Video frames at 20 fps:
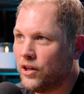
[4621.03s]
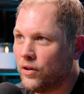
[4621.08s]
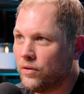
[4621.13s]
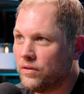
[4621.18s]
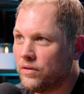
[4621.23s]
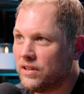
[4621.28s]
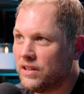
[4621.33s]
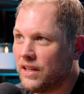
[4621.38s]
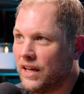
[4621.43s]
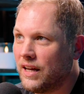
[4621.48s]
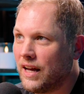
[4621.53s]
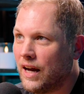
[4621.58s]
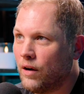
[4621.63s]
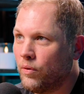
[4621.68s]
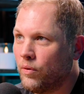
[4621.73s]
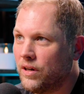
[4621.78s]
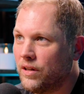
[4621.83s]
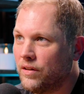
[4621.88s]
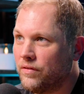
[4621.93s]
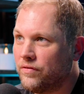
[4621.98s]
I don't think
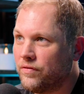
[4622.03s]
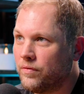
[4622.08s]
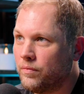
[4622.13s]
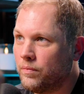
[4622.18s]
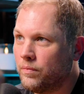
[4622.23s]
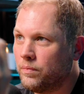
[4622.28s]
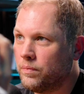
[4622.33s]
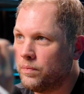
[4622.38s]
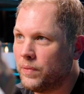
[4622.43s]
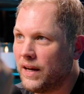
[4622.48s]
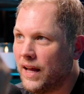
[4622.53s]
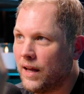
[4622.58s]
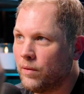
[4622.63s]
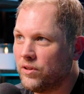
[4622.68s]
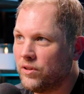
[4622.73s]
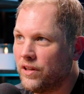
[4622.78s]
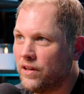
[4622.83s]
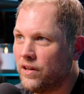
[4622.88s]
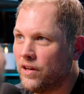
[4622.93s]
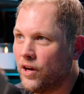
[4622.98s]
I would have been
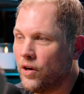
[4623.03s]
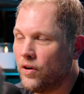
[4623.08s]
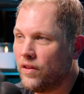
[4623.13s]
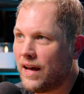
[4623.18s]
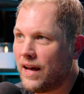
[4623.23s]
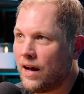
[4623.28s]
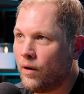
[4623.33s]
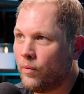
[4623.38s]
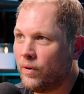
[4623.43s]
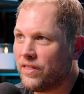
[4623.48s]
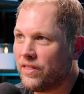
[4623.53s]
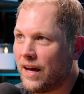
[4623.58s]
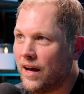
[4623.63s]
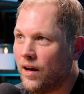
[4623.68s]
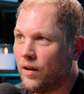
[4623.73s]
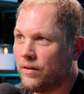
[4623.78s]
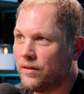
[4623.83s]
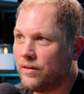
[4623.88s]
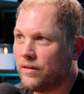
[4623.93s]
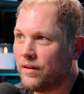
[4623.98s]
able to know that
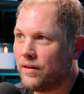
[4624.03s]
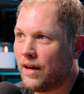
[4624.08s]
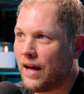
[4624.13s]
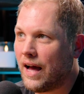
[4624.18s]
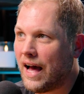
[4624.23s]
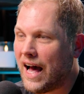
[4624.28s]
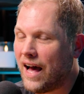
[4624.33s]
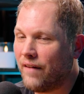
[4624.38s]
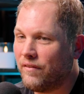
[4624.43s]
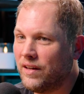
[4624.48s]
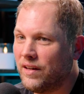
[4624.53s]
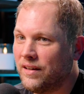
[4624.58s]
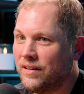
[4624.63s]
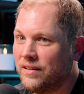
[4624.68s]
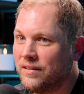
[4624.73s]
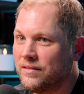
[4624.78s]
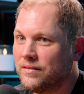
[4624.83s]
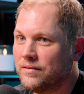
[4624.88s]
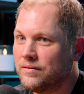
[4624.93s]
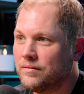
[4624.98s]
without
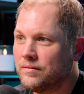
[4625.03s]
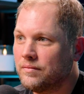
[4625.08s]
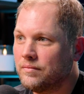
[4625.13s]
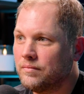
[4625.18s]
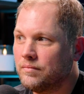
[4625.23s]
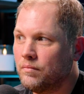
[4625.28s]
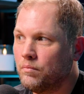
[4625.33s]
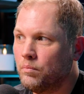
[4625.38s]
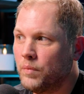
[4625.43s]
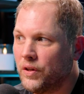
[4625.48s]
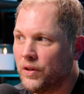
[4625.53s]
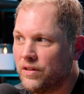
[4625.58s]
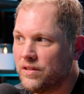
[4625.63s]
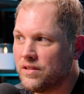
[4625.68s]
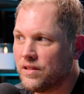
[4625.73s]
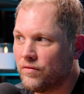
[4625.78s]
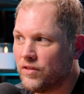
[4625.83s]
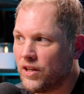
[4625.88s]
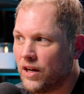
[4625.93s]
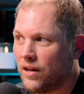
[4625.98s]
having
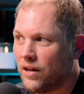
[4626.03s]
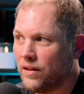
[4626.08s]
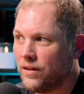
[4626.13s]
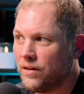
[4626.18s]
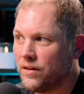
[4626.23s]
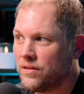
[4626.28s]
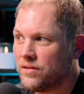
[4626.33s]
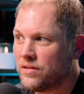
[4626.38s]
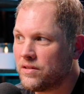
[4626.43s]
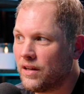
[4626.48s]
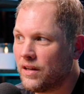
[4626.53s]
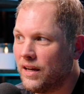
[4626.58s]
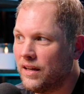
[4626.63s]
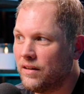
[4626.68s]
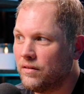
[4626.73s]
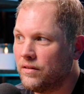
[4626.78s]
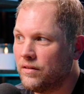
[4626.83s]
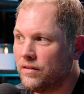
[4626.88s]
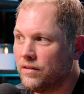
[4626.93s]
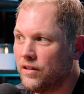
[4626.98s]
millions of dollars
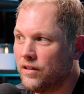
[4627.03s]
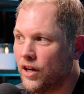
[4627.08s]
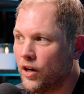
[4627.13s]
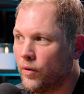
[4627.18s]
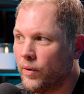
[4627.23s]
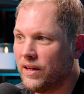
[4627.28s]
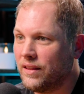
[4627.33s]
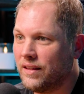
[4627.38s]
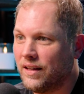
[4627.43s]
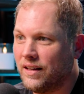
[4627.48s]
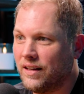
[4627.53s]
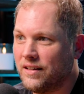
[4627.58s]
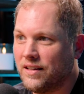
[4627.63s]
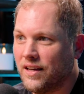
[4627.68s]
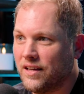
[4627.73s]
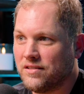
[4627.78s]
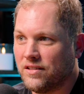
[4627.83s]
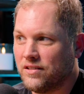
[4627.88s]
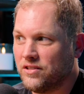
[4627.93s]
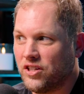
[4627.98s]
and knowing that
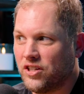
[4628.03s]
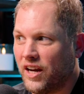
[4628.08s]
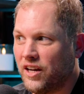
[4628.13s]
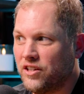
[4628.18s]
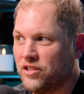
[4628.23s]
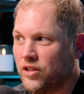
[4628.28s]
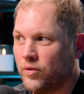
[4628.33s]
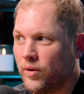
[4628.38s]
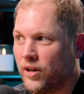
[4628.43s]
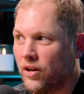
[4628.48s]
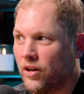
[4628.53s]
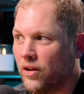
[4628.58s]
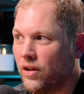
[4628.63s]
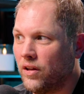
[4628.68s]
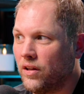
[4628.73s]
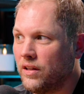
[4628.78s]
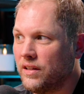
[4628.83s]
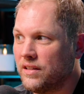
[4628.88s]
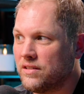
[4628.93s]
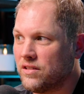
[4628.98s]
it doesn't change you at
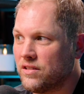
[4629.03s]
all.